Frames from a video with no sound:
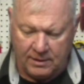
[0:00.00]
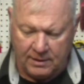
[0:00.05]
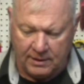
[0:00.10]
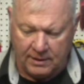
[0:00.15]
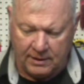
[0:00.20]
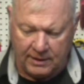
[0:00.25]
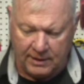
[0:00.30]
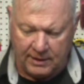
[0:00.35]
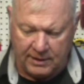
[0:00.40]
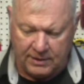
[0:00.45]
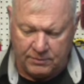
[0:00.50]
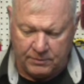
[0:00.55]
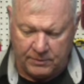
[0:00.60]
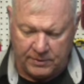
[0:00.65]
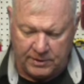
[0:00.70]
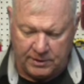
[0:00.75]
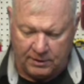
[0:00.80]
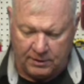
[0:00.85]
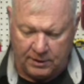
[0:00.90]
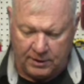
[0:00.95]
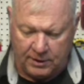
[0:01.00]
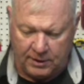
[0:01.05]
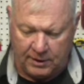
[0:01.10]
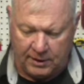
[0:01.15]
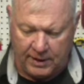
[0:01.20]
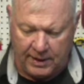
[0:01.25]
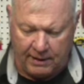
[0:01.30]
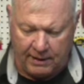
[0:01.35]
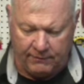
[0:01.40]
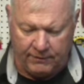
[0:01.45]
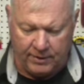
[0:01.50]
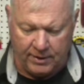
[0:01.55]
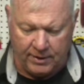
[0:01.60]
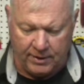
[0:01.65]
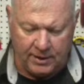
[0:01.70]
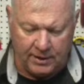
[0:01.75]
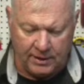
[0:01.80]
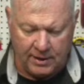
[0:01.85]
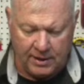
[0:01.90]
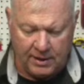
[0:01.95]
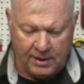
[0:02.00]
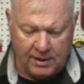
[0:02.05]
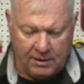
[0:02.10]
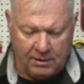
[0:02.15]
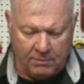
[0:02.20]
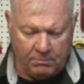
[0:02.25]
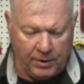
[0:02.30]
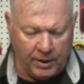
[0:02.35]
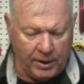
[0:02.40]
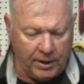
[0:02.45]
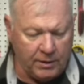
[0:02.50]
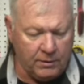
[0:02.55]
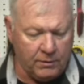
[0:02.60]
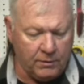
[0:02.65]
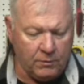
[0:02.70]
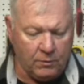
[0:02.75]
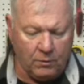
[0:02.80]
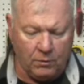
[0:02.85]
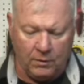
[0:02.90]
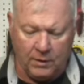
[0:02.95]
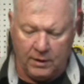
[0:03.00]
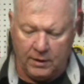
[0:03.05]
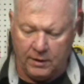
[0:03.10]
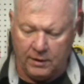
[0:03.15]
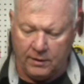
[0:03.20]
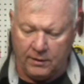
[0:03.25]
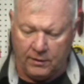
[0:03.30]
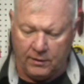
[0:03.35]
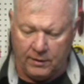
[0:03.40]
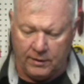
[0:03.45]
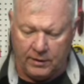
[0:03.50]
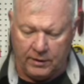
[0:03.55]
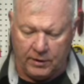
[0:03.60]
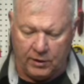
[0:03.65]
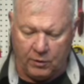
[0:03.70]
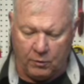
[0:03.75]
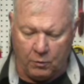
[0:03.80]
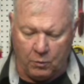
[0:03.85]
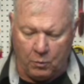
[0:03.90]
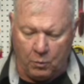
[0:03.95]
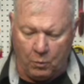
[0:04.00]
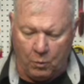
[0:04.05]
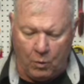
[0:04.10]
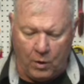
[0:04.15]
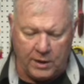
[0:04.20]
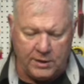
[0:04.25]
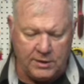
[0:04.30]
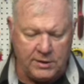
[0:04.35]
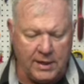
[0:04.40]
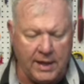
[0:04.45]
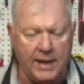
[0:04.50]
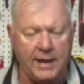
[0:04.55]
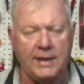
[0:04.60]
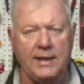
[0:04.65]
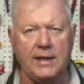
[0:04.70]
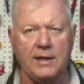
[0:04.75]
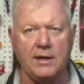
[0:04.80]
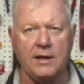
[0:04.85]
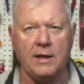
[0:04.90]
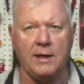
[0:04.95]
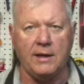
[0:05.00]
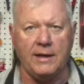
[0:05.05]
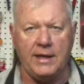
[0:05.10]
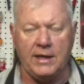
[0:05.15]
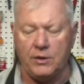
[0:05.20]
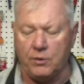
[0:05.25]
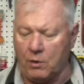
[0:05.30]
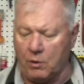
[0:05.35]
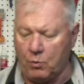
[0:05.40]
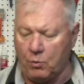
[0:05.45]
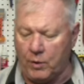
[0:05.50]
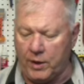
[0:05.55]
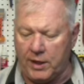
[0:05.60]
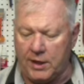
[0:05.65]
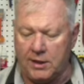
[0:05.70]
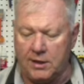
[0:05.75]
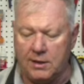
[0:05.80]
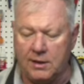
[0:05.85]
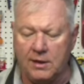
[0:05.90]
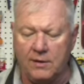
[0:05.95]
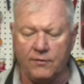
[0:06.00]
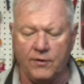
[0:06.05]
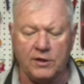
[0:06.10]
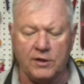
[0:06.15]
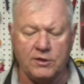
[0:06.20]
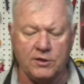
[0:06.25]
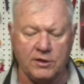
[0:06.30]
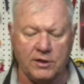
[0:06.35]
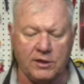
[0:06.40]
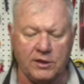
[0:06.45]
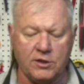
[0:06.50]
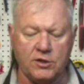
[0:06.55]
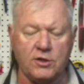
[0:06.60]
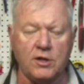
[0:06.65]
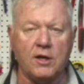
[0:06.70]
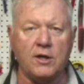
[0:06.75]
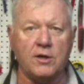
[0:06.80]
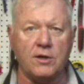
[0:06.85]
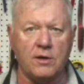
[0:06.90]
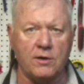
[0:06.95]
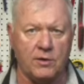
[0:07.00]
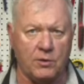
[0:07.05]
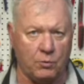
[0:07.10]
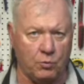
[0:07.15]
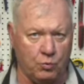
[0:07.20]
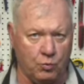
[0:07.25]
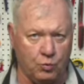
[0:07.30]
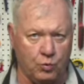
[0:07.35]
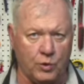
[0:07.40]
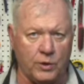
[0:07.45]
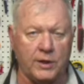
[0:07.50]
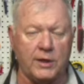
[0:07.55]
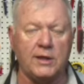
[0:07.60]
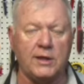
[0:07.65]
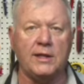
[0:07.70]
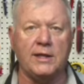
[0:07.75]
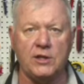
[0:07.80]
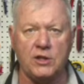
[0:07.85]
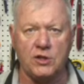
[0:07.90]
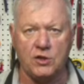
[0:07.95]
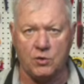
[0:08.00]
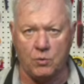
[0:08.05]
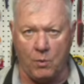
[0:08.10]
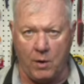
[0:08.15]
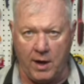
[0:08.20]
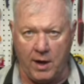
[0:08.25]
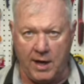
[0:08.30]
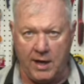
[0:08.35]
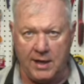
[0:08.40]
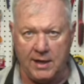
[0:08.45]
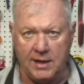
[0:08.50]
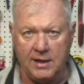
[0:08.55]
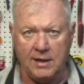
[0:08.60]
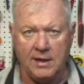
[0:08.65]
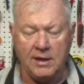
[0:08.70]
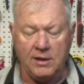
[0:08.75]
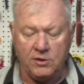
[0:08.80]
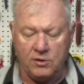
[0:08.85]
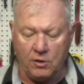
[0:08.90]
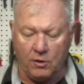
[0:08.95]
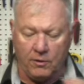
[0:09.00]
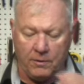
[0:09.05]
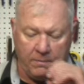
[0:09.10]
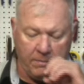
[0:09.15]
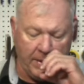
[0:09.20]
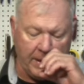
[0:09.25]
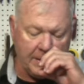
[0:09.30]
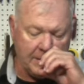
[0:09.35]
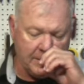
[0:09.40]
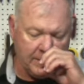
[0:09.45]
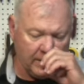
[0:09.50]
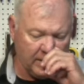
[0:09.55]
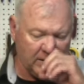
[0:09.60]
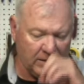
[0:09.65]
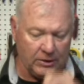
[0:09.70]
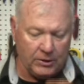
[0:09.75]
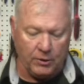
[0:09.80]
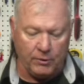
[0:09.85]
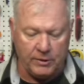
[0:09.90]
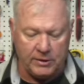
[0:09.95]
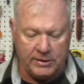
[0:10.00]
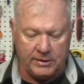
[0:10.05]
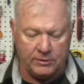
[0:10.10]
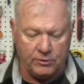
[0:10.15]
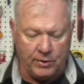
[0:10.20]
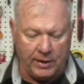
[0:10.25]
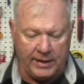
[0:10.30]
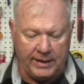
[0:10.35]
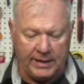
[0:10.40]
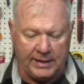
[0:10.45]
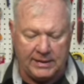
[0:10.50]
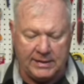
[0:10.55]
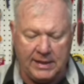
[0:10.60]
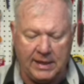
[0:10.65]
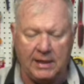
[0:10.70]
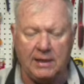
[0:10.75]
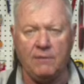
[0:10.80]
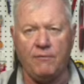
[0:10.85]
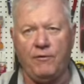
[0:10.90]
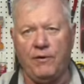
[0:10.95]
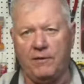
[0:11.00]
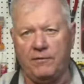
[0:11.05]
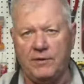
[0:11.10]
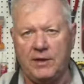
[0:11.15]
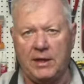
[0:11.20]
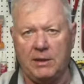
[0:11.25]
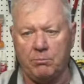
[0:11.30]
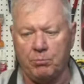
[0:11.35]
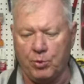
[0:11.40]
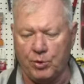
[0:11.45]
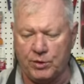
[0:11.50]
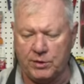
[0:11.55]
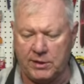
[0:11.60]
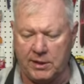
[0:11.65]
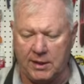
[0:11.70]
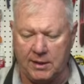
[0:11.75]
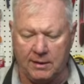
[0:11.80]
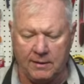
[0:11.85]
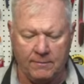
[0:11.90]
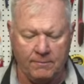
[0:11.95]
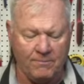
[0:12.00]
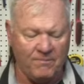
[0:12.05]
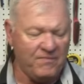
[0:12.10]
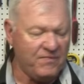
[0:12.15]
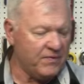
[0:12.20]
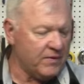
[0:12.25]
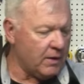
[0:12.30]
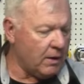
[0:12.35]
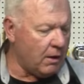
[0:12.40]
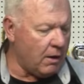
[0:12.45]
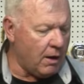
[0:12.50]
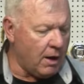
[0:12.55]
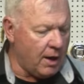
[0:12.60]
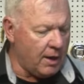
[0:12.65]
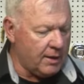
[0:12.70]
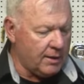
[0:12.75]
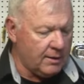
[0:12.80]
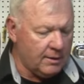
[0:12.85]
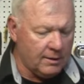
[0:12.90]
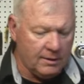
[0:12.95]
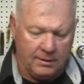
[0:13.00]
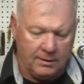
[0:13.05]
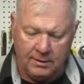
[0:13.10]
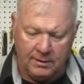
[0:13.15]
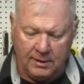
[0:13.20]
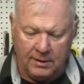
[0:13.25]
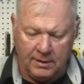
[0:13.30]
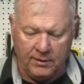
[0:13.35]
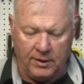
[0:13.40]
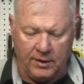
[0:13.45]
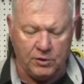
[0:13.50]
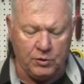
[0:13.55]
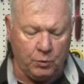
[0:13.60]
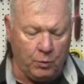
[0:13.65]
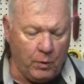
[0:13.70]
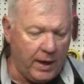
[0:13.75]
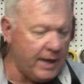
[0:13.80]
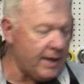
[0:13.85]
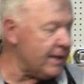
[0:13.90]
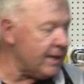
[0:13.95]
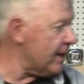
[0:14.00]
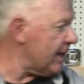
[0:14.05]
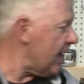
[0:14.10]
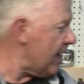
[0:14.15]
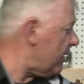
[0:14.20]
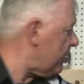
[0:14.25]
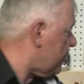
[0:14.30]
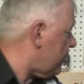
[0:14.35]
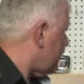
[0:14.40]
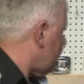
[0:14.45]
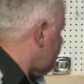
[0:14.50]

and this one's a little heavy on it, but you know, once I get into a wind, this is going to start to really sway. So the best thing to do is to try to get 10 to 15% on this weight. And how you